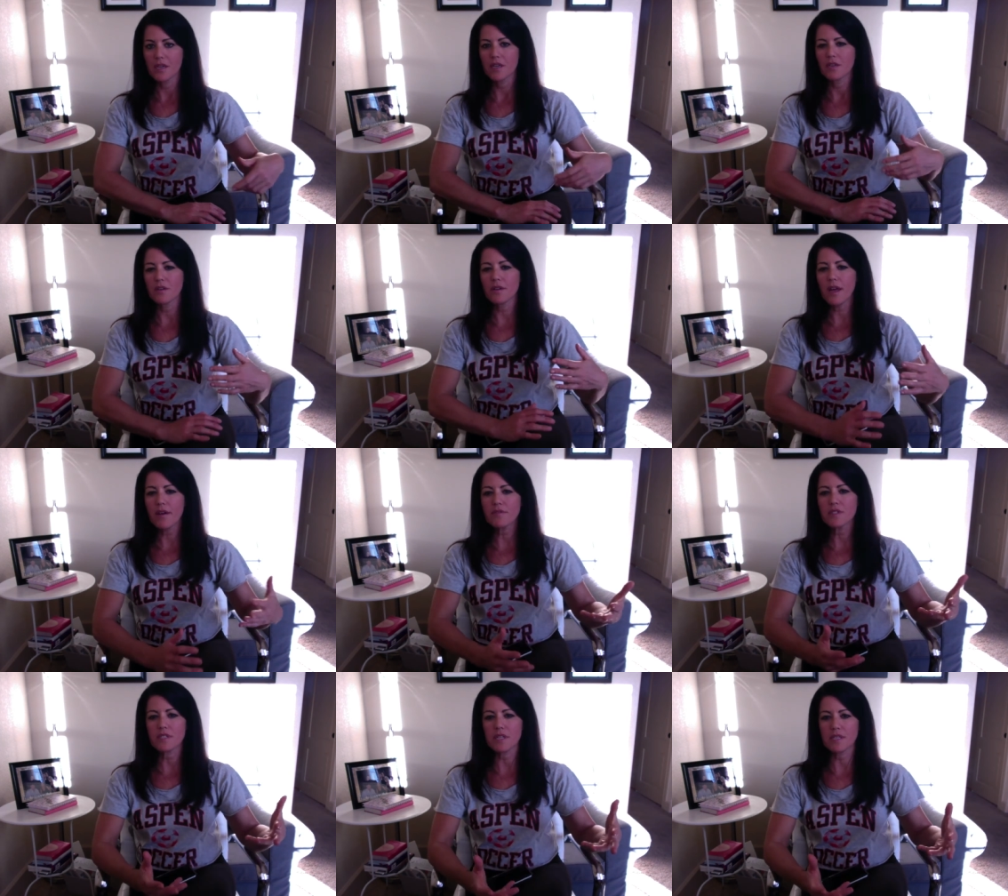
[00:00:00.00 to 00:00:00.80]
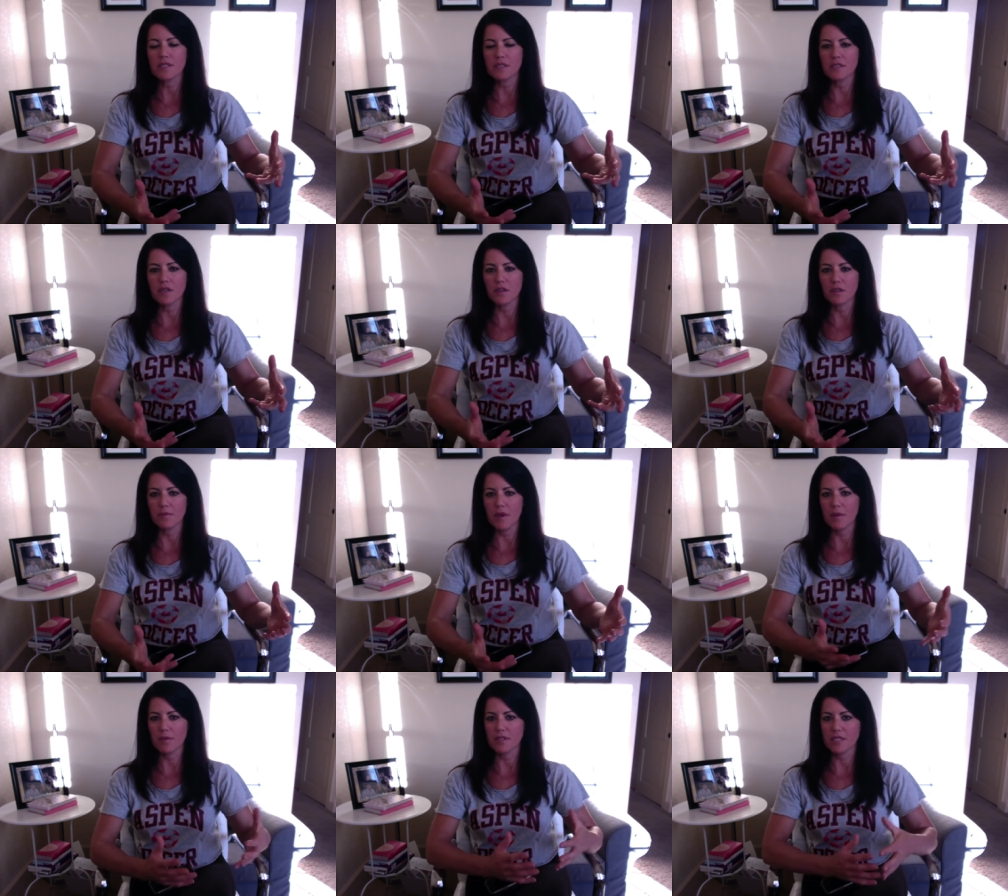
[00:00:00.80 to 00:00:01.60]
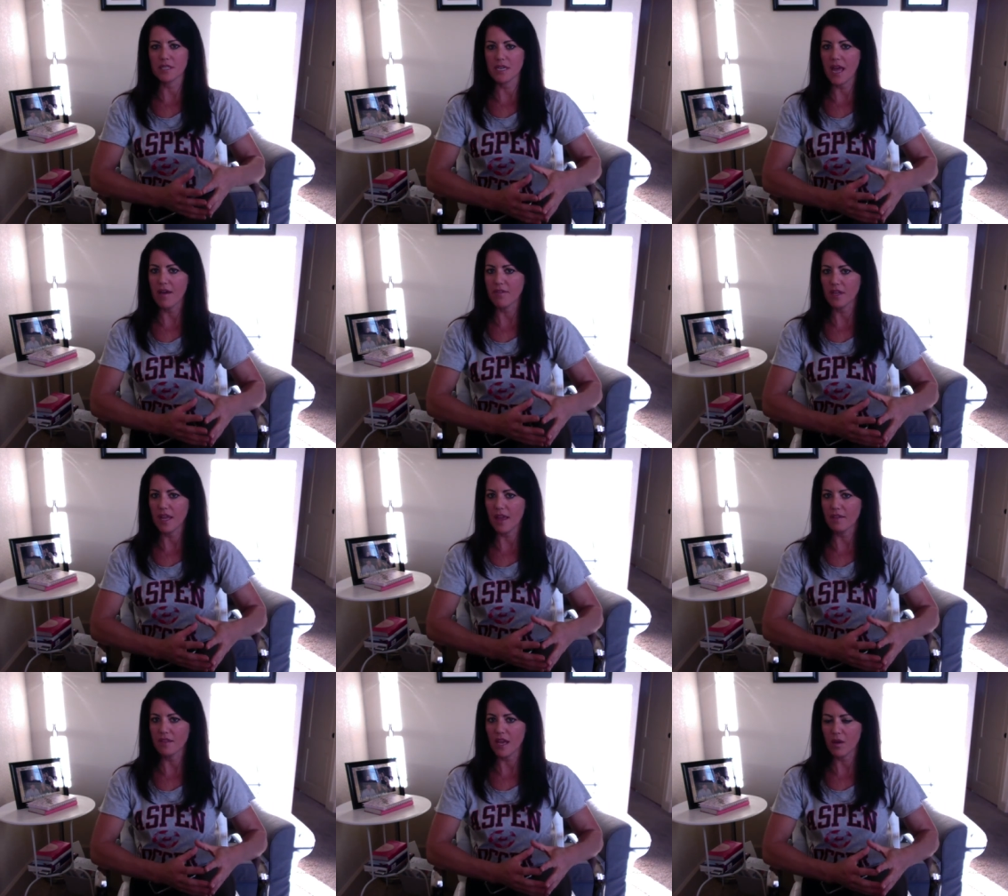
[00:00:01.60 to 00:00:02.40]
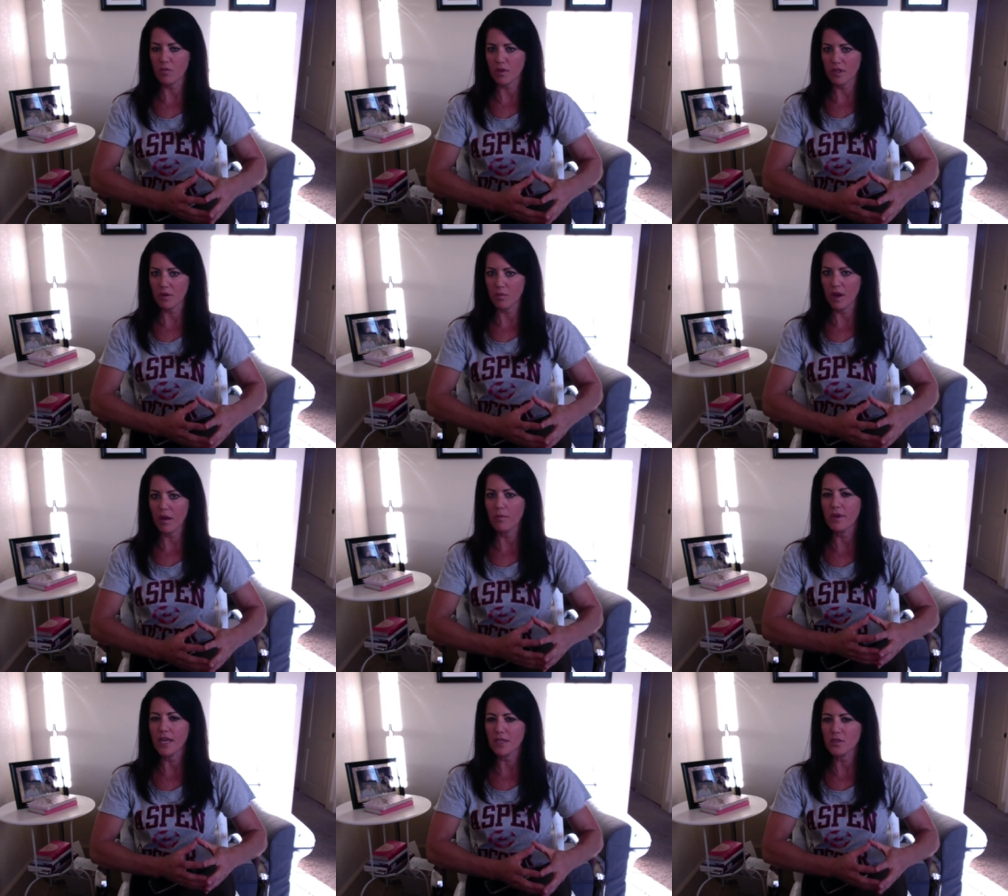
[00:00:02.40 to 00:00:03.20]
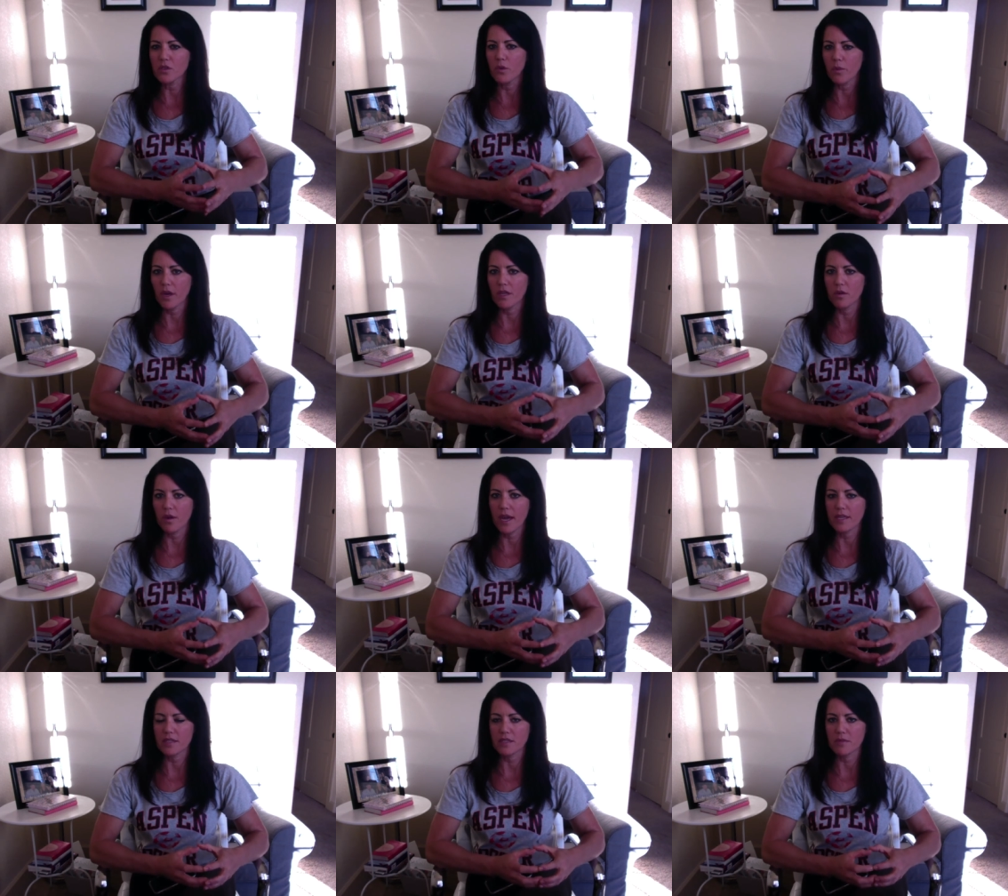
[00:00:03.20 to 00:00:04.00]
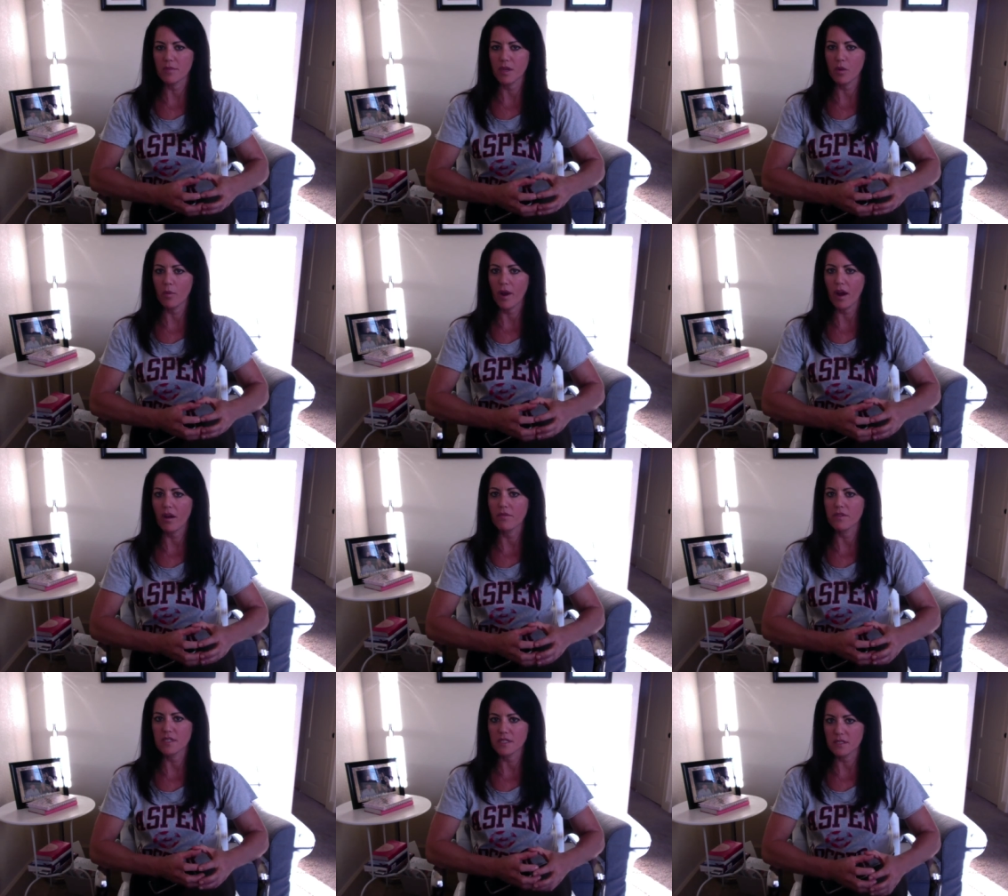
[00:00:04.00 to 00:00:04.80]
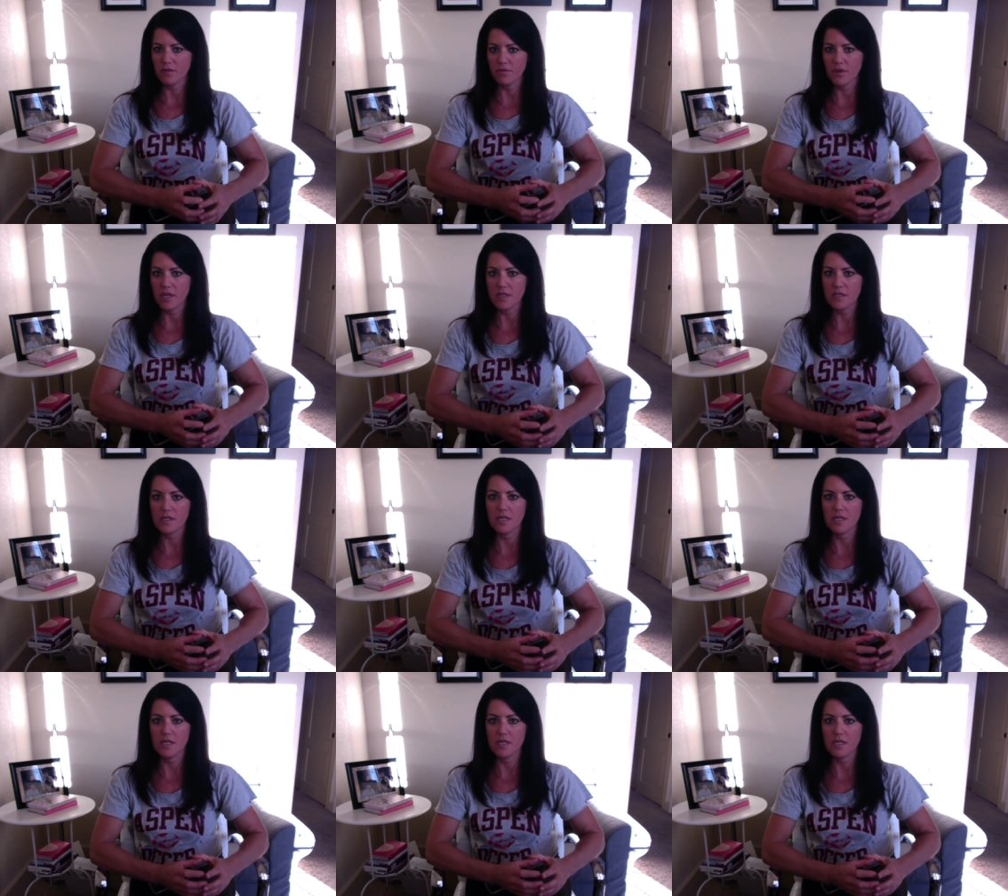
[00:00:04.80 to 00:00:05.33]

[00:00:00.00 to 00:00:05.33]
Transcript: You don't have to necessarily be able to navigate that really well, but I do want you guys to be aware of the difference.